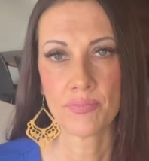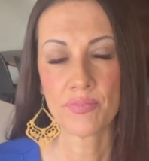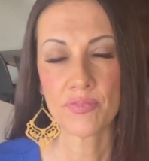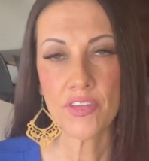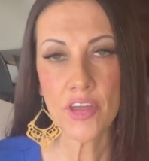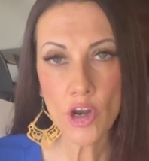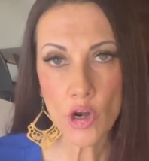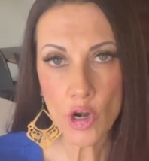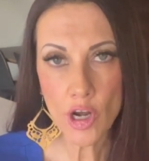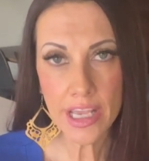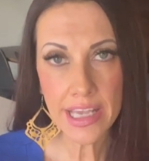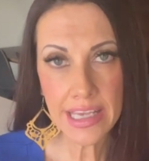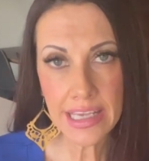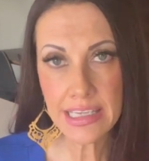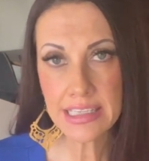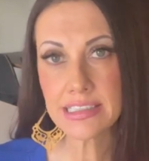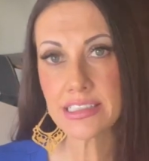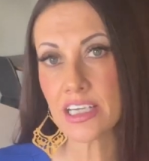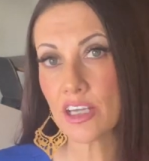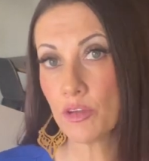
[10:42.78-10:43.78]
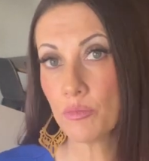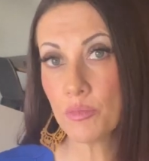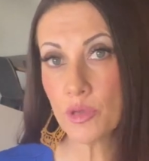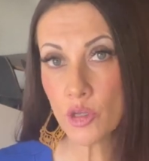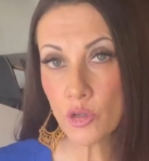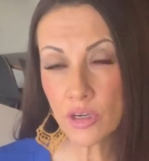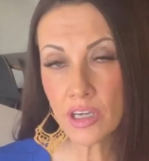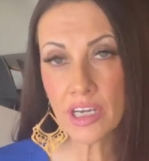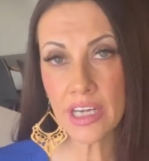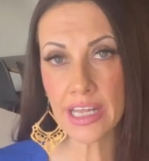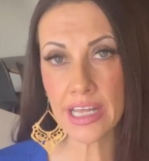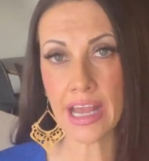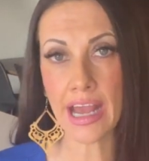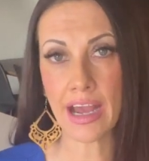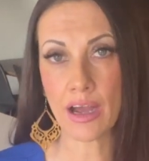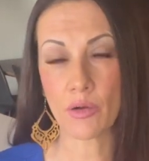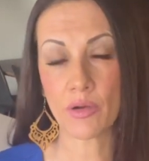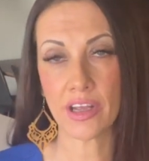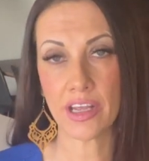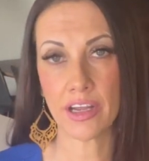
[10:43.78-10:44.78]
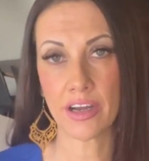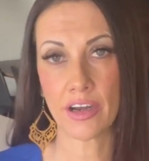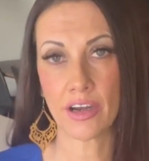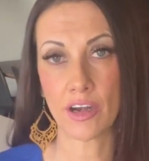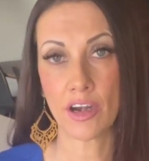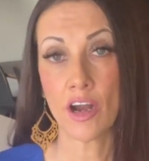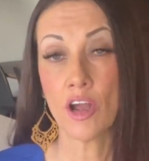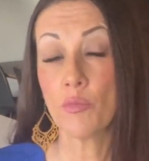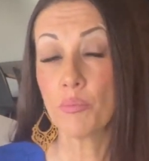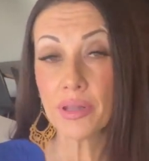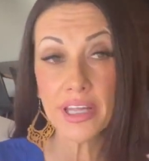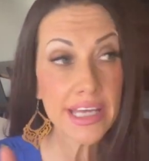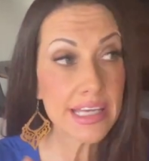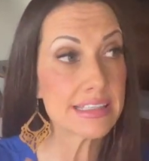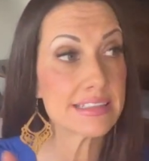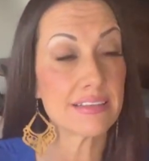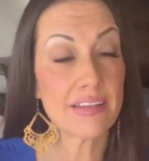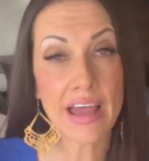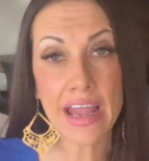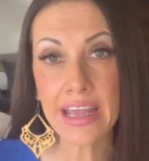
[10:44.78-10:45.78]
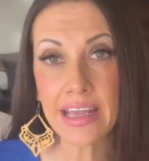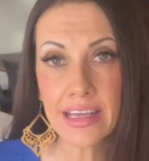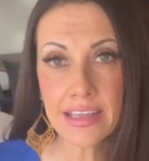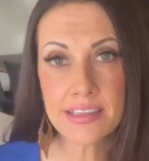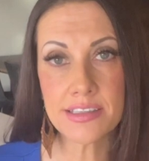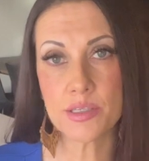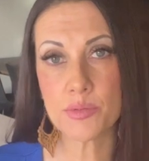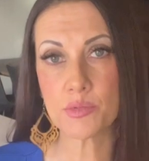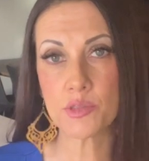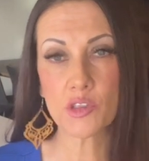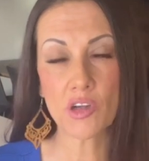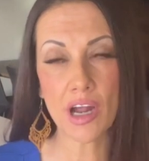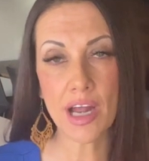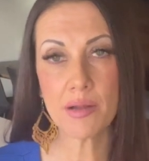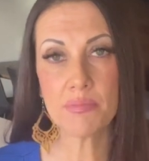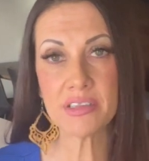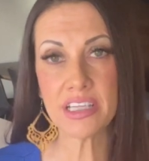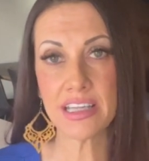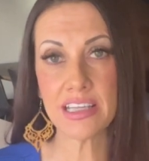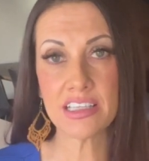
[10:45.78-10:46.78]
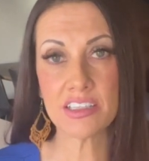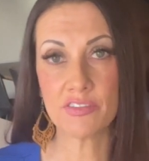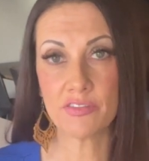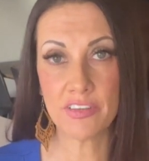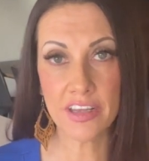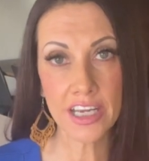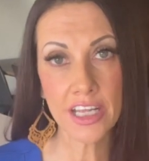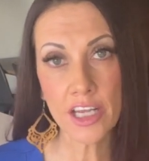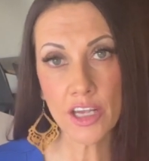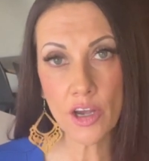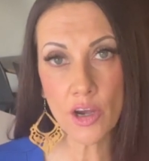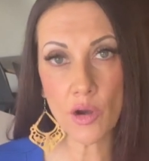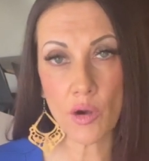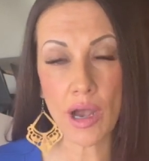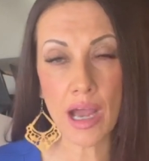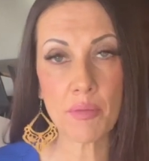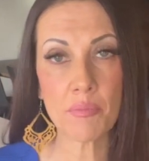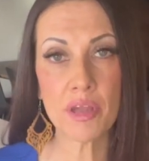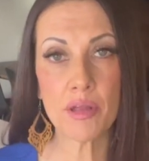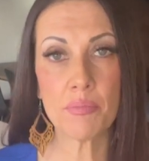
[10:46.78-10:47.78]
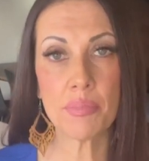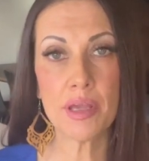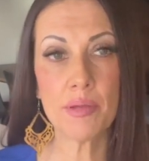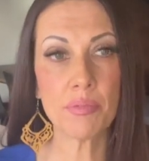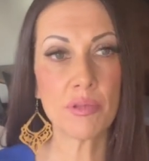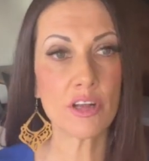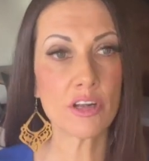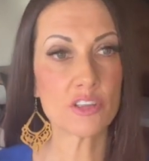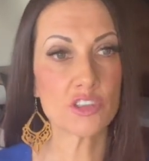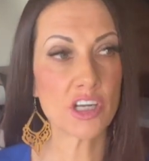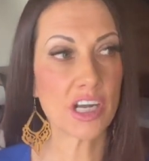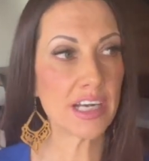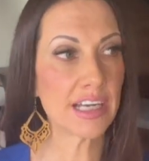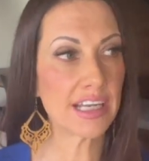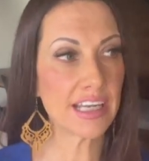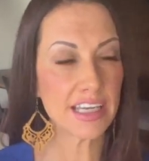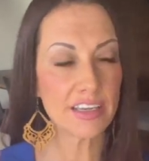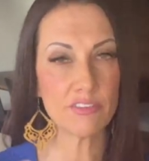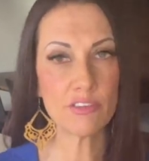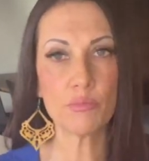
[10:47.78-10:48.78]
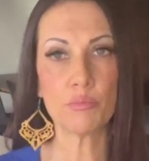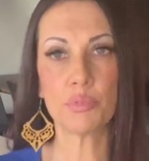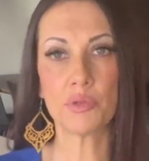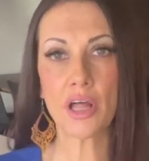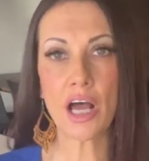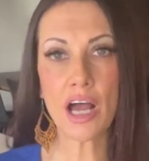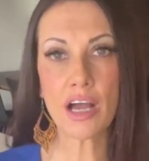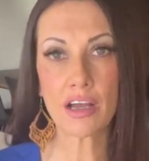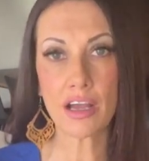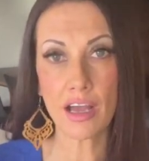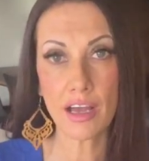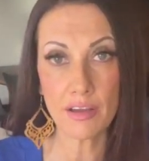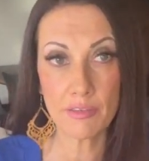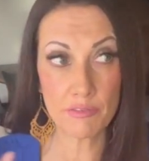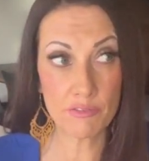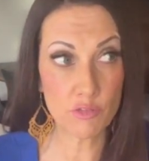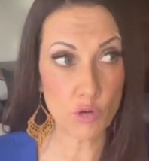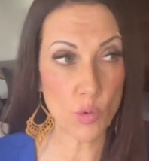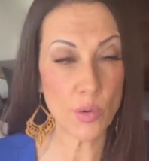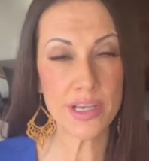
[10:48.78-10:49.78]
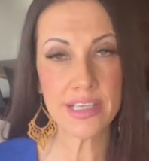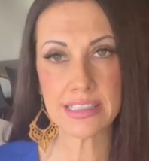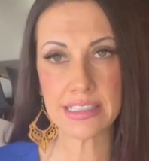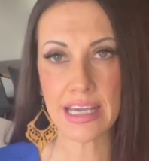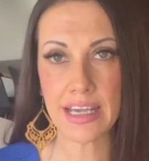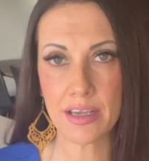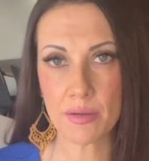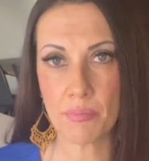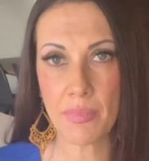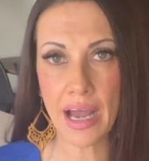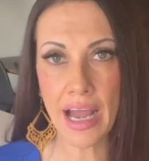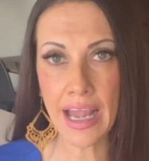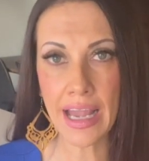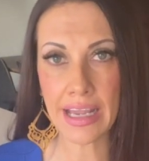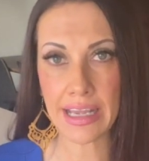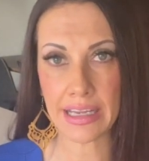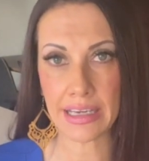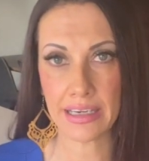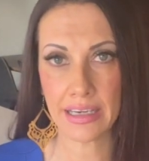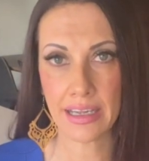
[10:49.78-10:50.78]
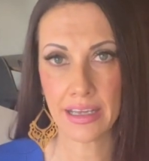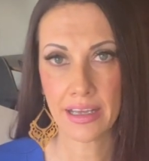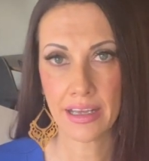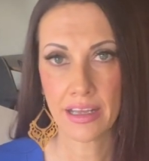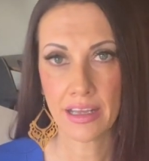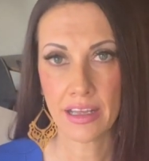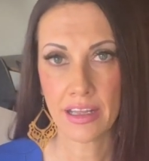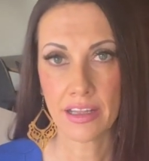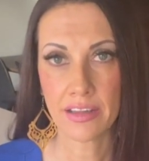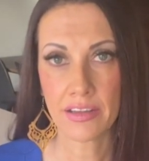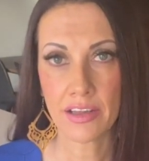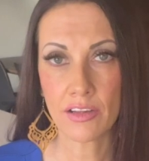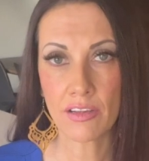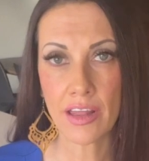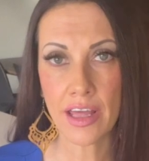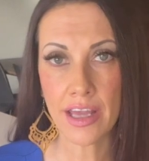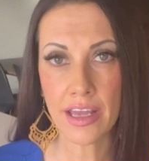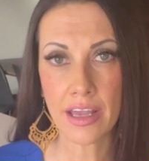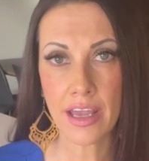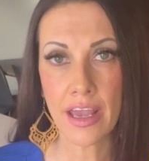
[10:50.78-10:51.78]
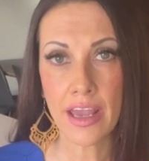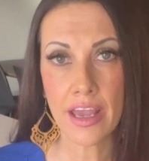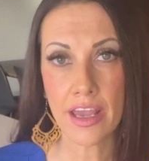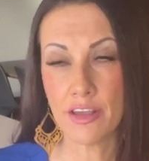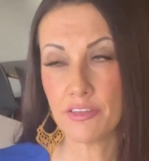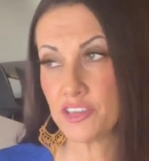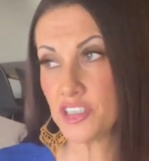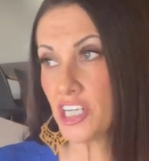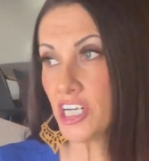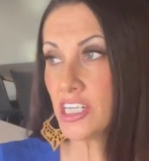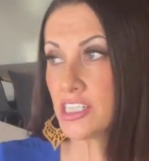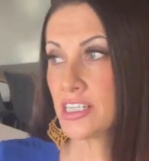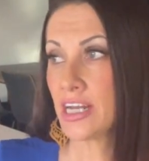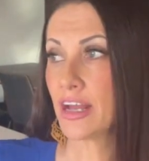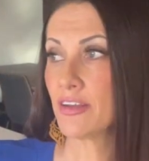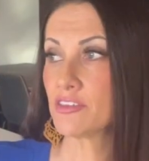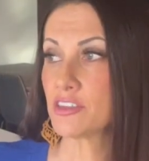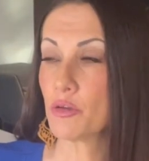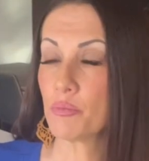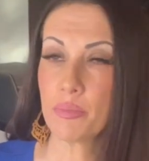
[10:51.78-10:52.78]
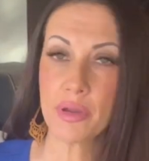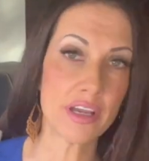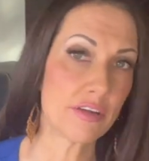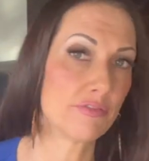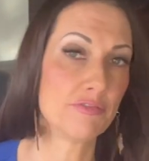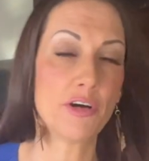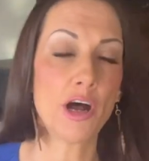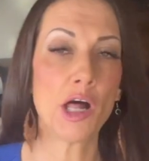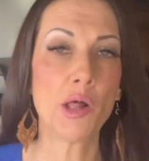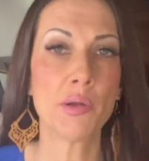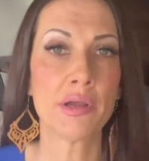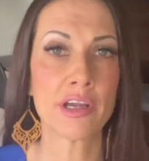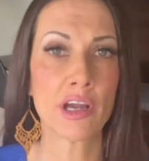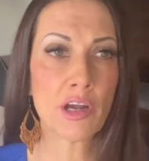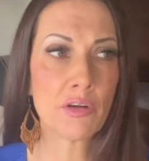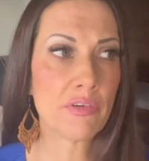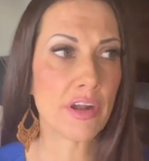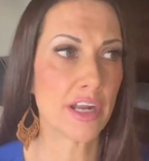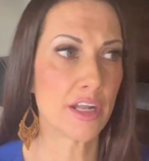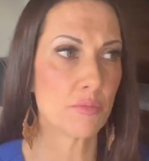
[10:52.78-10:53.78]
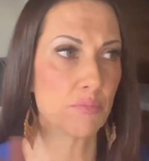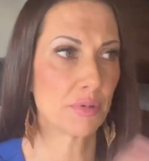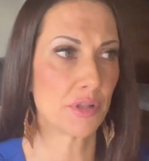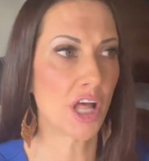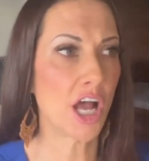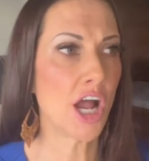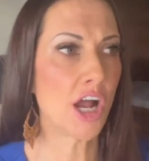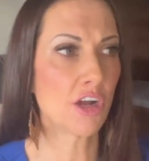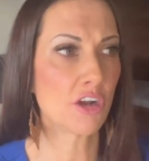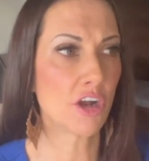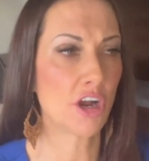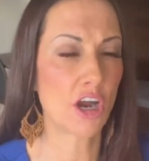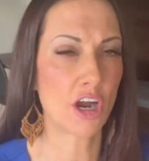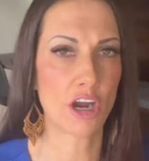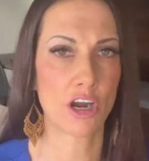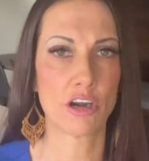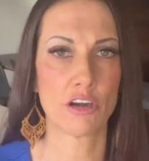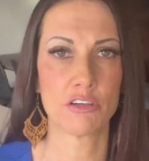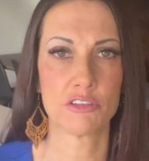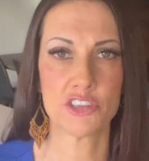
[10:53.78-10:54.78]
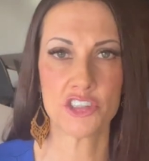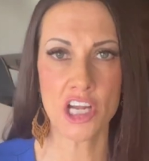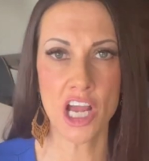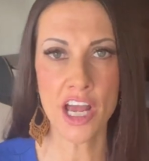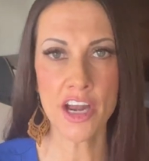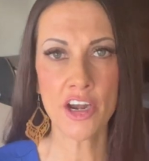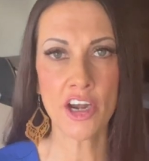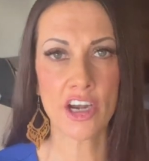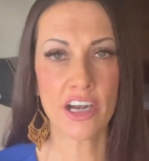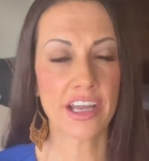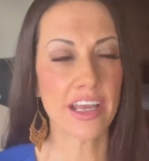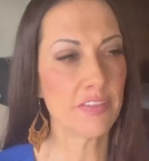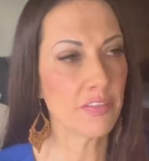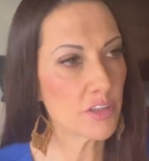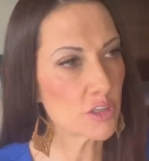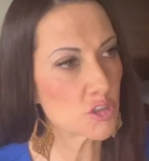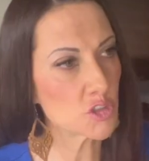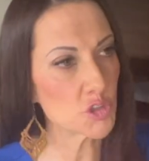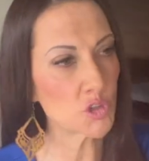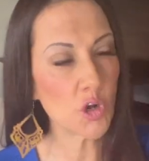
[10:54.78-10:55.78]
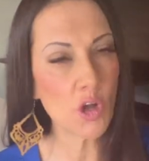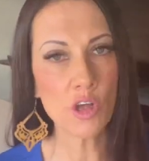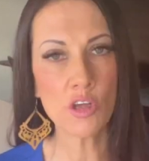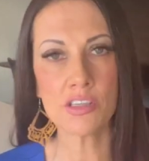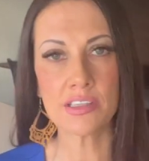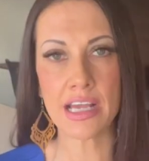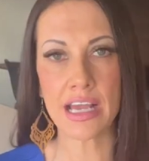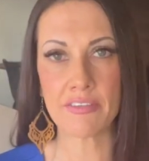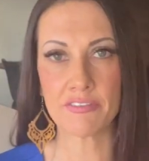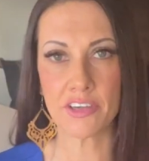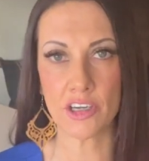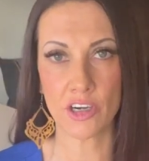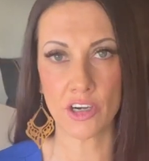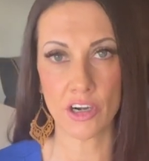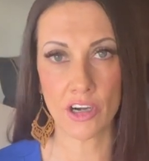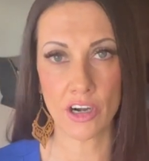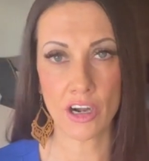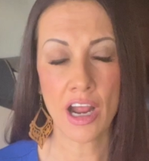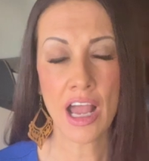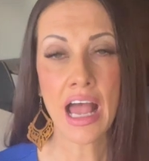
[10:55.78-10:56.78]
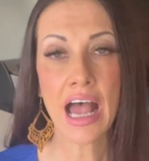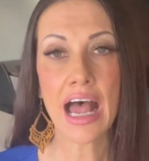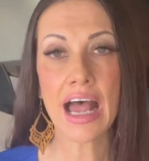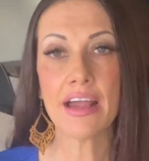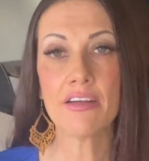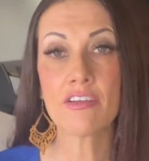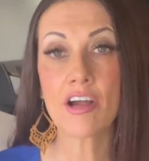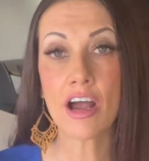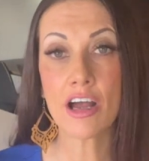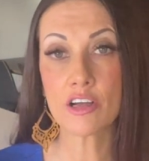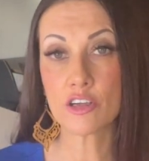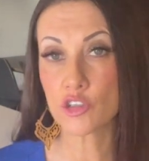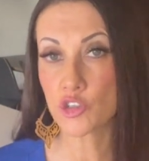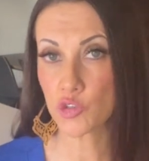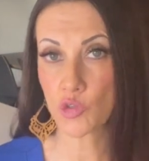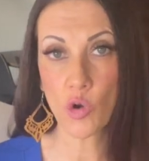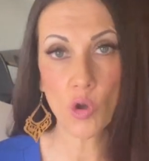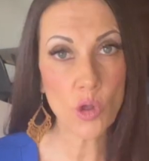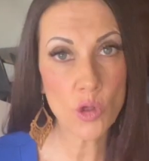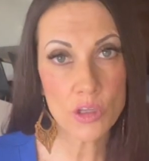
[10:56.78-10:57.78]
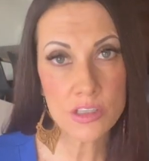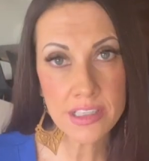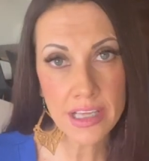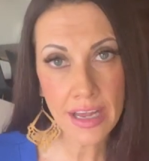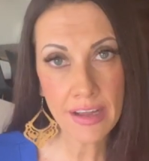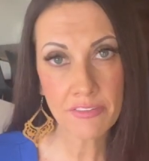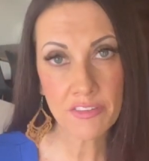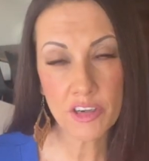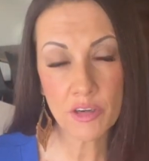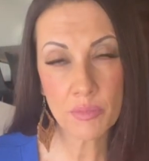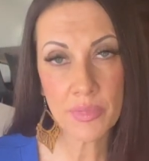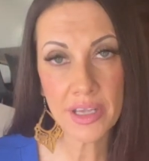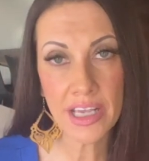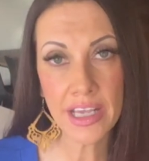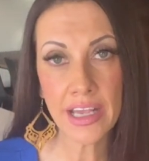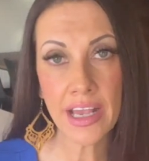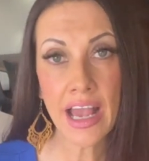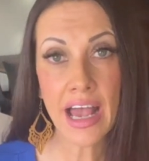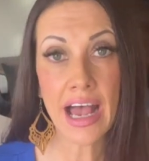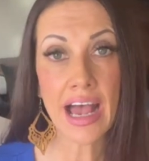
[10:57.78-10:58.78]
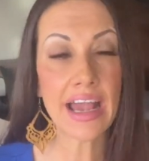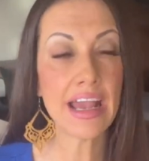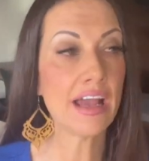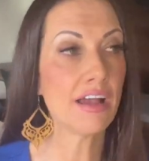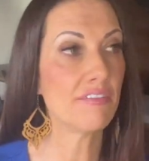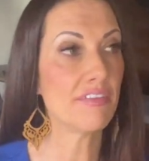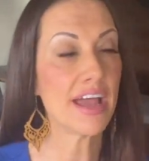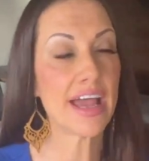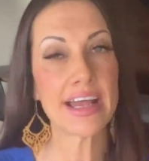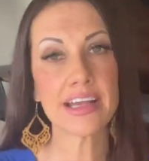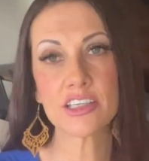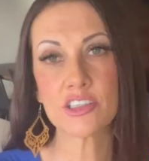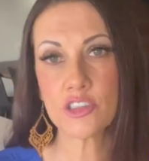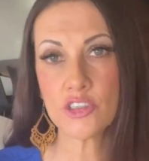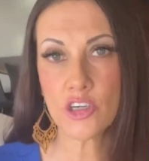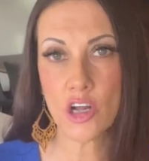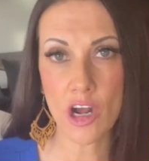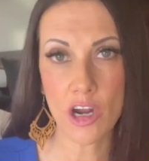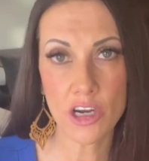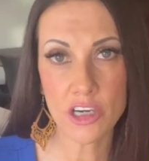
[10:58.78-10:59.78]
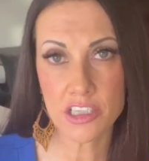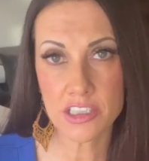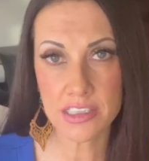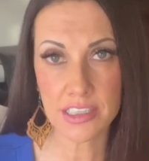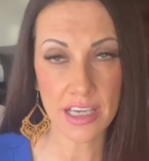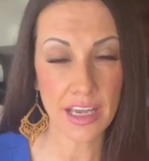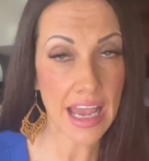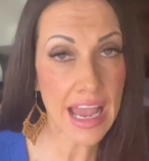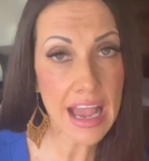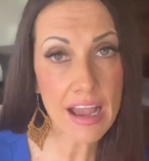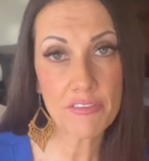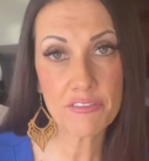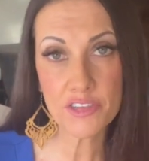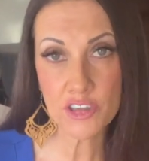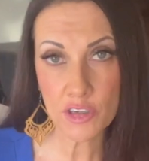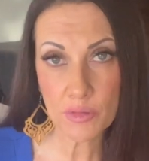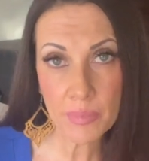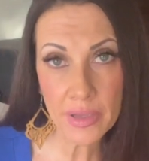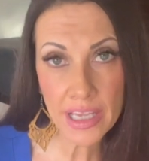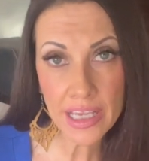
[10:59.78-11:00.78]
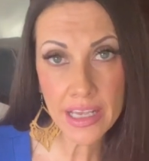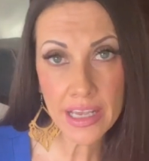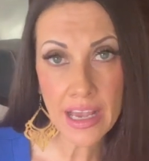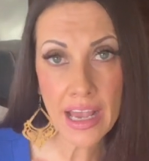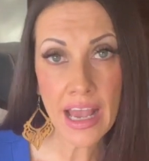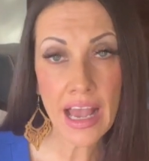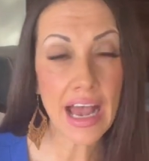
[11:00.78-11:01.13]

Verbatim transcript: There is community out here. Please like and subscribe to this video. I mean, people are trying to even block a voice like mine. They're like, if she doesn't have some big following already, block her, shun her, get the trolls after her. I've got trolls after me. I have ex-narcs after me.